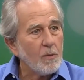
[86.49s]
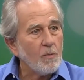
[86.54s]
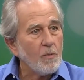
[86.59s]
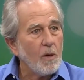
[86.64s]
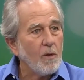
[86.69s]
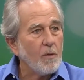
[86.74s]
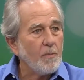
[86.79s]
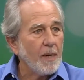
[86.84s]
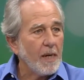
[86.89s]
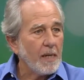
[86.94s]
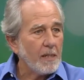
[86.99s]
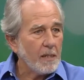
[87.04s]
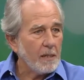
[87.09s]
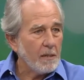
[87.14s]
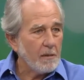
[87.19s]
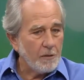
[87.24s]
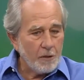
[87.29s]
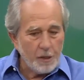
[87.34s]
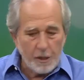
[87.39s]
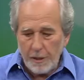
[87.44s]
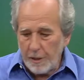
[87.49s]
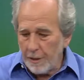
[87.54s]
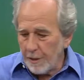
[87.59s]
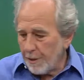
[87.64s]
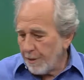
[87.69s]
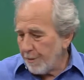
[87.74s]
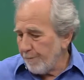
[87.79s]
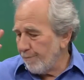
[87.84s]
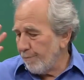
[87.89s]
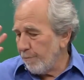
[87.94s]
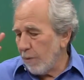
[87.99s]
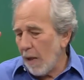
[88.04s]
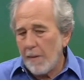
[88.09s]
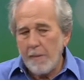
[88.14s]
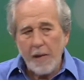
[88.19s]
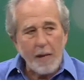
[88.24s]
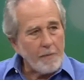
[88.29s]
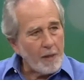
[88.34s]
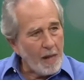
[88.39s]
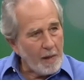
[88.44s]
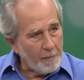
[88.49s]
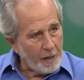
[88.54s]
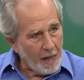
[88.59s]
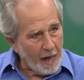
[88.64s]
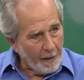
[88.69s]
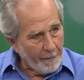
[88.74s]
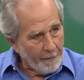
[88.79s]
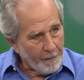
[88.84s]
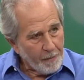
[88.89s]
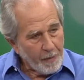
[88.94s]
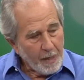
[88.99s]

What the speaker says: and robots and genes and blah, blah, blah, blah.